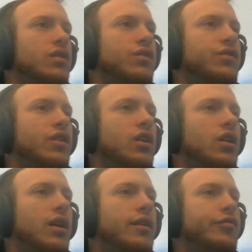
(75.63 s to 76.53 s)

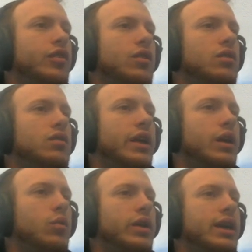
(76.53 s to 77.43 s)
So I feel
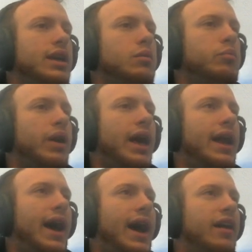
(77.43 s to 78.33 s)
like we can bet
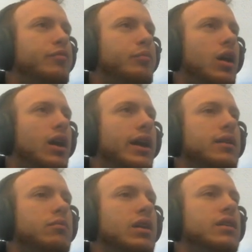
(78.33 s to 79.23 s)
half pot,
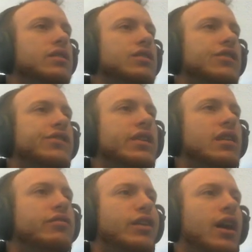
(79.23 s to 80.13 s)
mainly just to
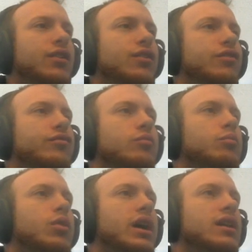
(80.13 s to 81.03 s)
get value from
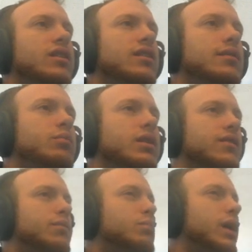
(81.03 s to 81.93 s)
Brandon,
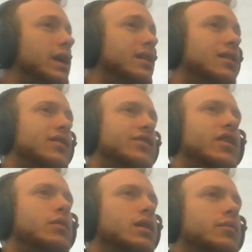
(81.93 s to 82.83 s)
because Brandon is
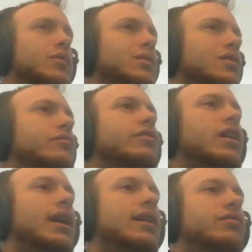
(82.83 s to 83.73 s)
shaping up to be a
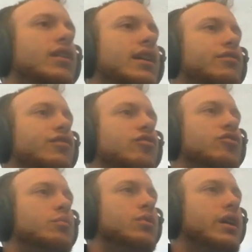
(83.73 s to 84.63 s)
very, very
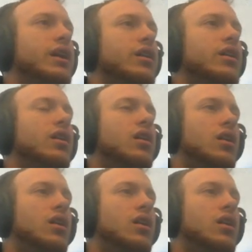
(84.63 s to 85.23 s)
fishy player.